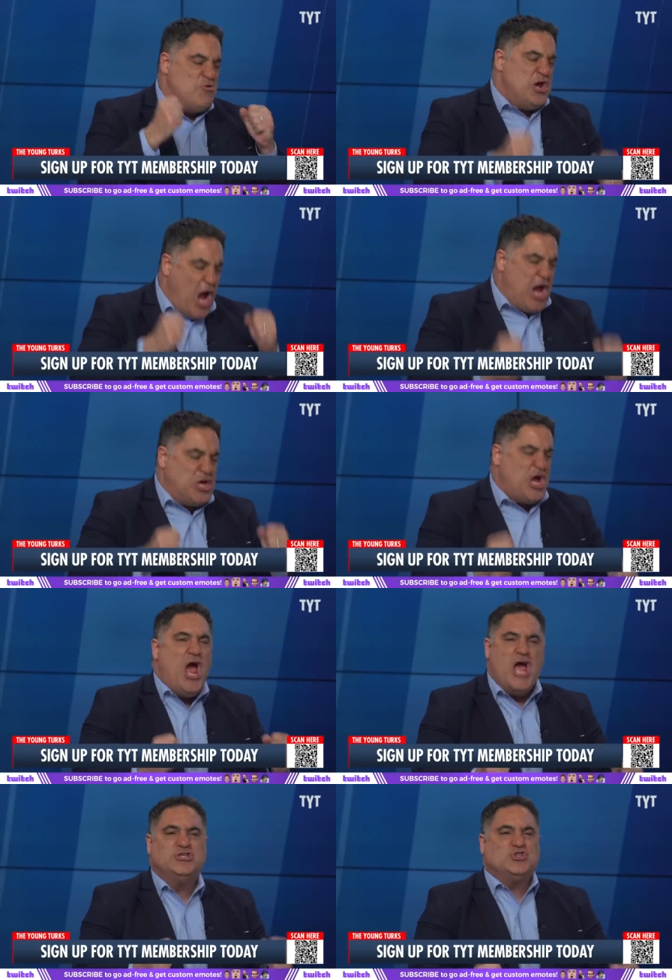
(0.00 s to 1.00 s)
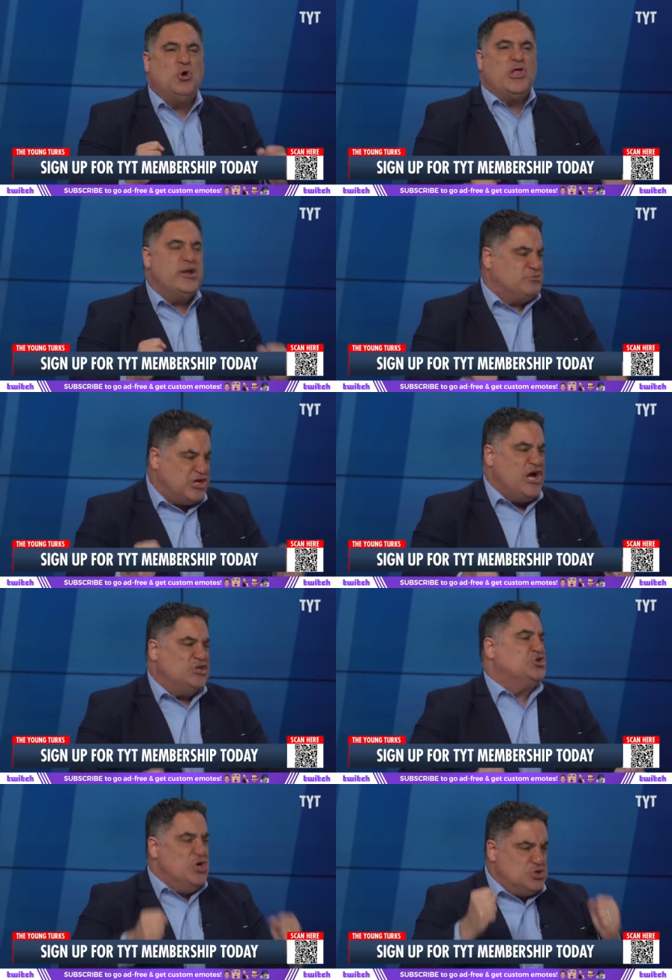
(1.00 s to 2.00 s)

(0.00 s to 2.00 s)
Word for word: we hate gays, don't let him teach,